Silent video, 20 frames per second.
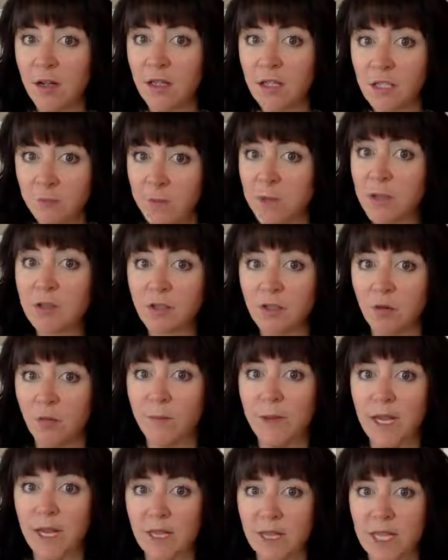spiritual
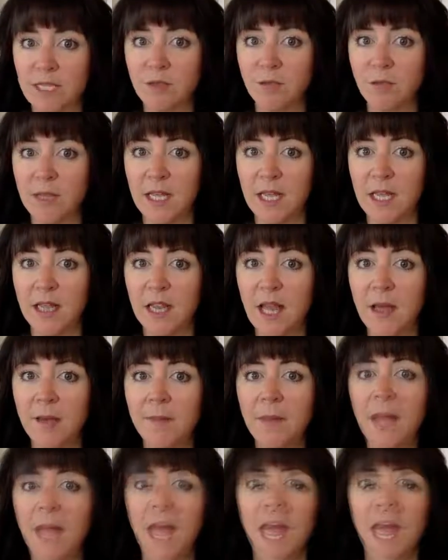being that's within
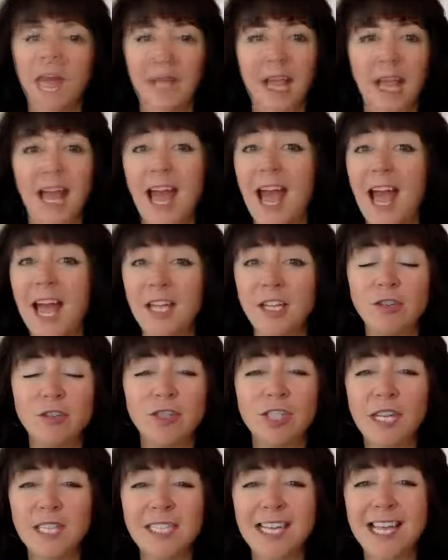them, and you
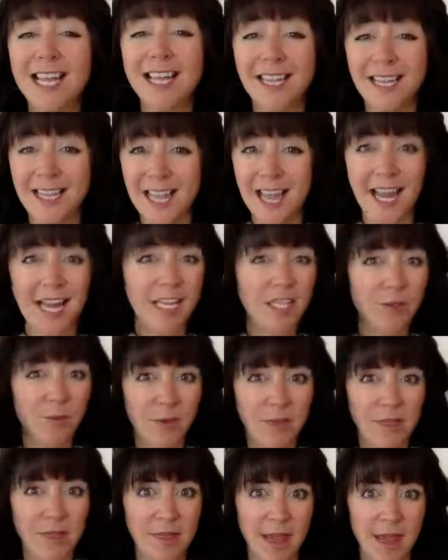just engage
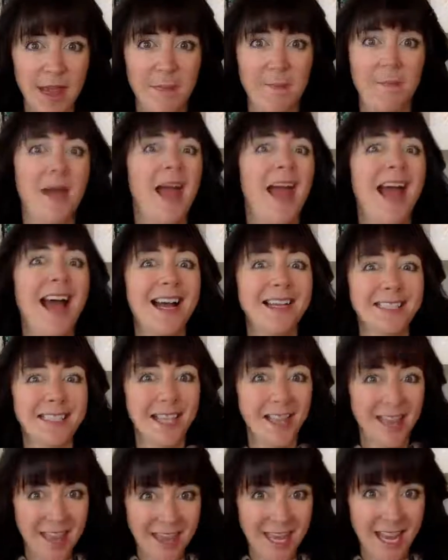with them as
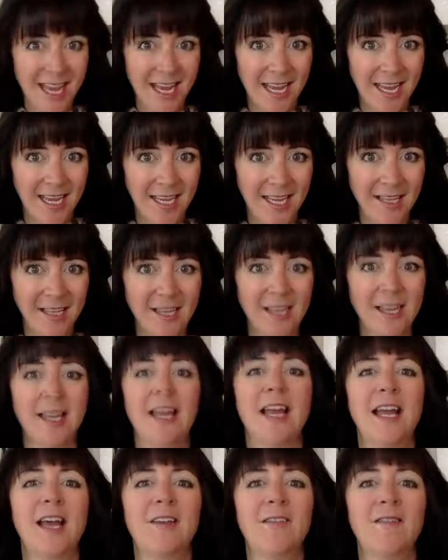a thing
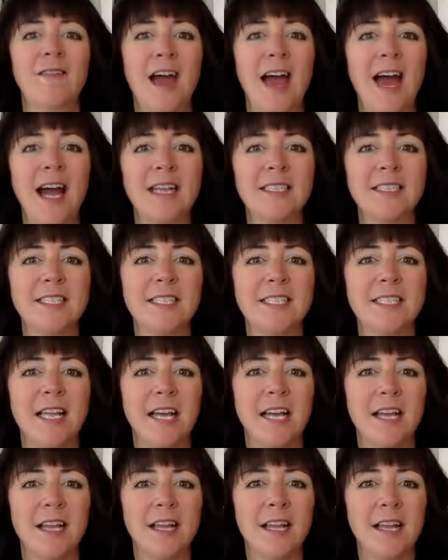that's
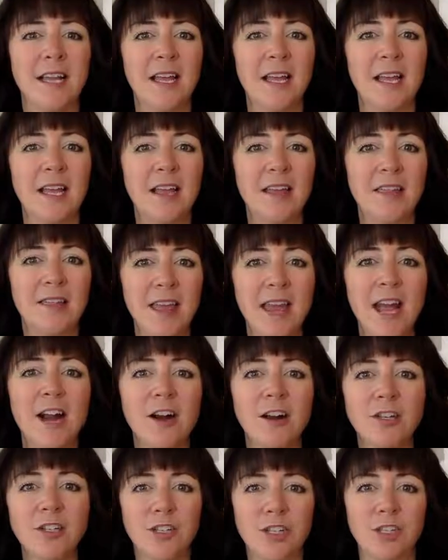
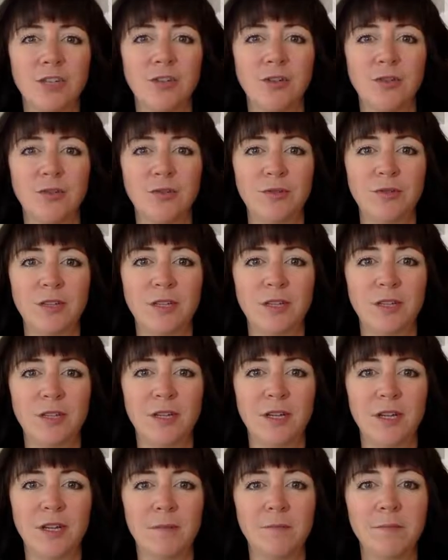there to
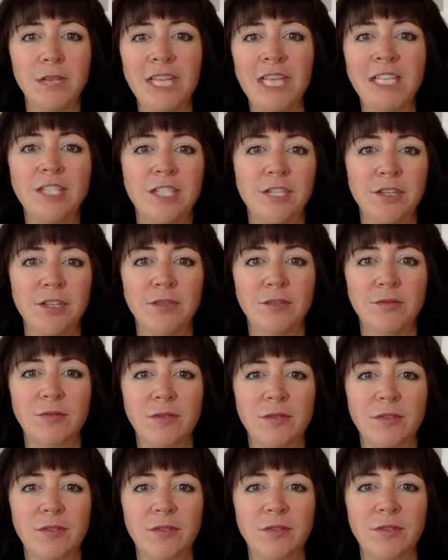please
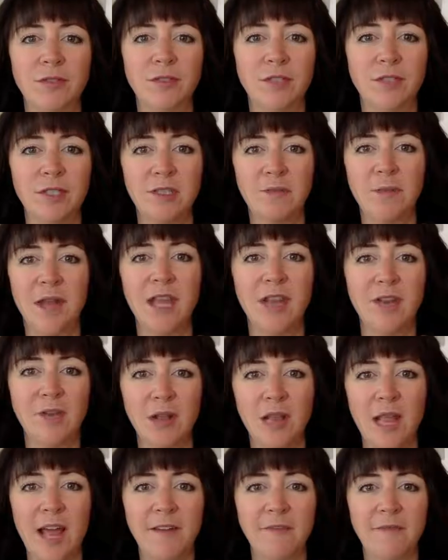you, to make
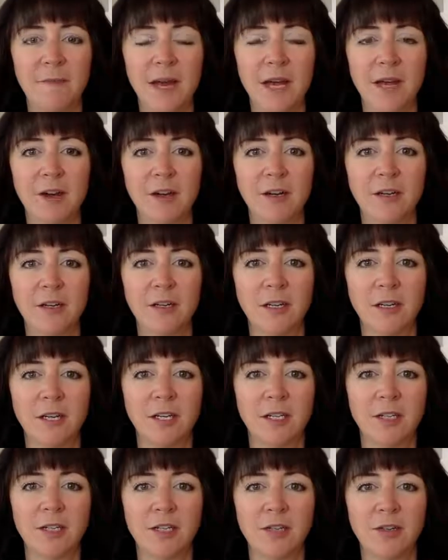your life better,
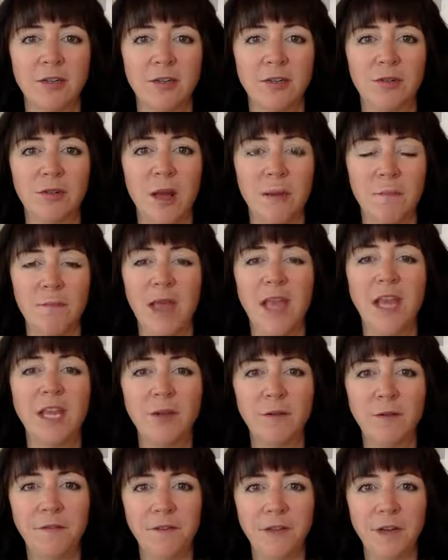to make
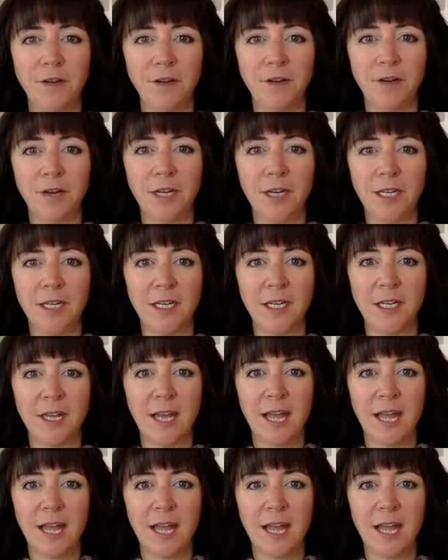you feel good.